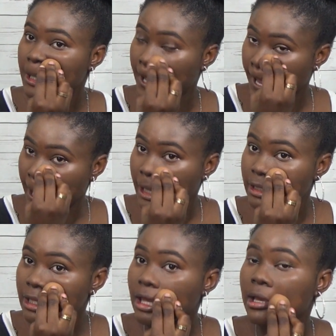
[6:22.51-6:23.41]
I think,
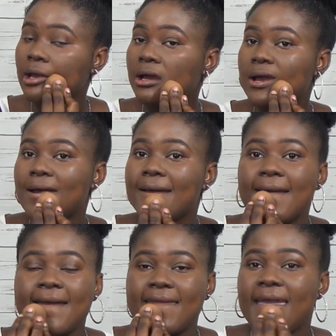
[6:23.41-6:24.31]
yeah,